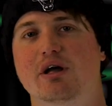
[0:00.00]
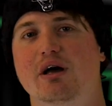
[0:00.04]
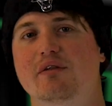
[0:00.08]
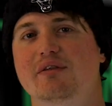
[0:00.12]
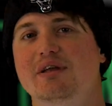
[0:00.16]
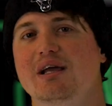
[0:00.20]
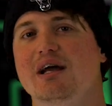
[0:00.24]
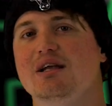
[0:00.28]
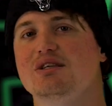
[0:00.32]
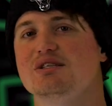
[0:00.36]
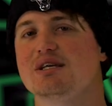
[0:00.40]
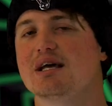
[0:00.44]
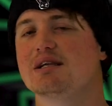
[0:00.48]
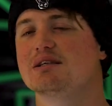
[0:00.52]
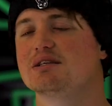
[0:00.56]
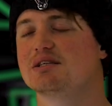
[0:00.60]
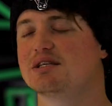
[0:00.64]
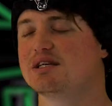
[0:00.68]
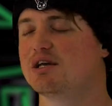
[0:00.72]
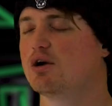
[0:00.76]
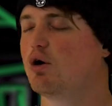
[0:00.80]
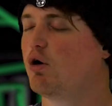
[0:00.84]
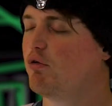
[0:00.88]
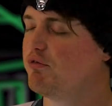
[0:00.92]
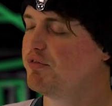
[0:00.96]
and the
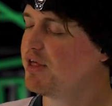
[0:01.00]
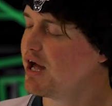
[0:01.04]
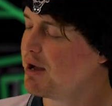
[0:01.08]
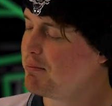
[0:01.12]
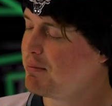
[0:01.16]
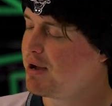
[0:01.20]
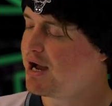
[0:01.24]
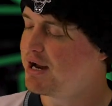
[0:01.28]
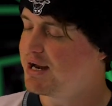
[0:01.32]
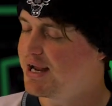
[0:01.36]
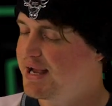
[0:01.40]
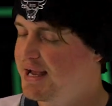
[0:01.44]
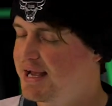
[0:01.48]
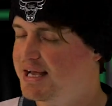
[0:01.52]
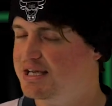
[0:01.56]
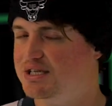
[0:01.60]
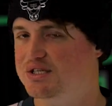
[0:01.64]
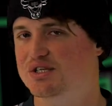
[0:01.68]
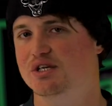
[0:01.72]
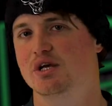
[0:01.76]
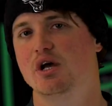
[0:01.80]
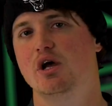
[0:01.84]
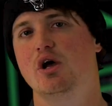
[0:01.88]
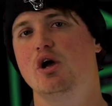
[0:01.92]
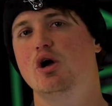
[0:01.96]
identity of that man is